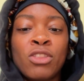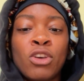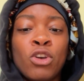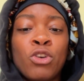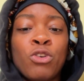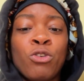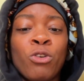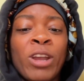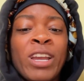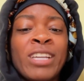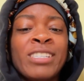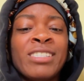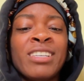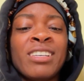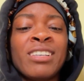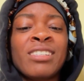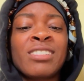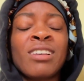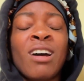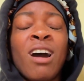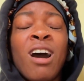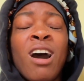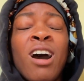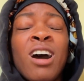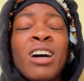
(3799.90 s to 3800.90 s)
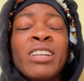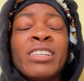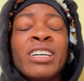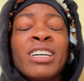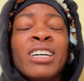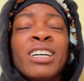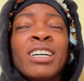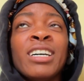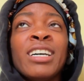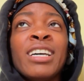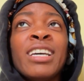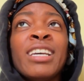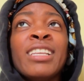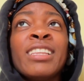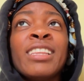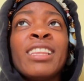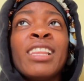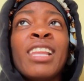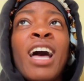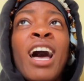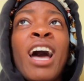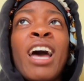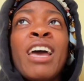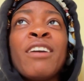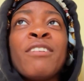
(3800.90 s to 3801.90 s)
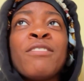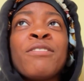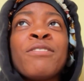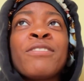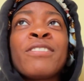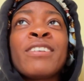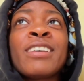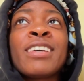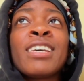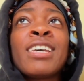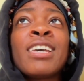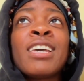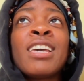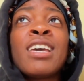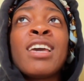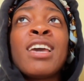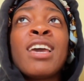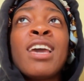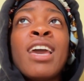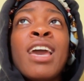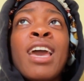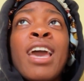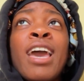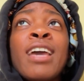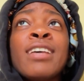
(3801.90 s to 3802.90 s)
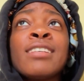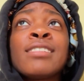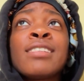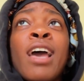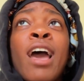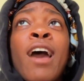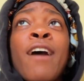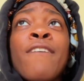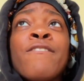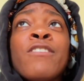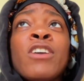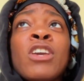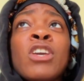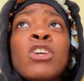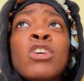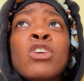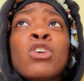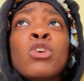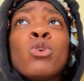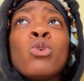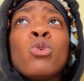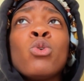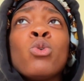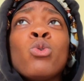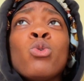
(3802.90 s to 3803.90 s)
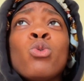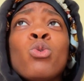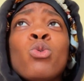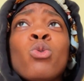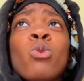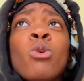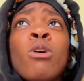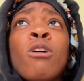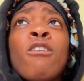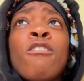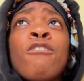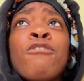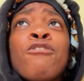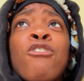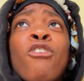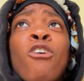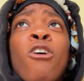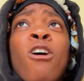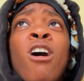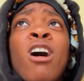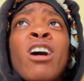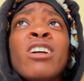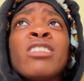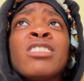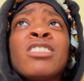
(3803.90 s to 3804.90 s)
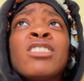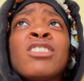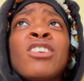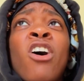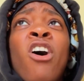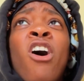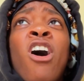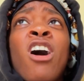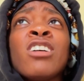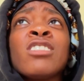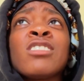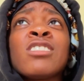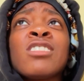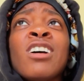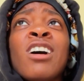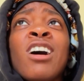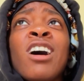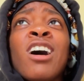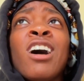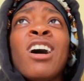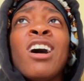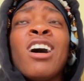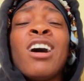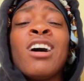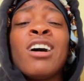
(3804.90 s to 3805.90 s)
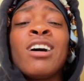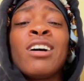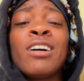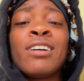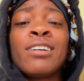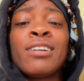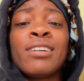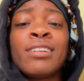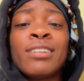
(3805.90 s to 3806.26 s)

The greatest honor in life is having you for a daughter.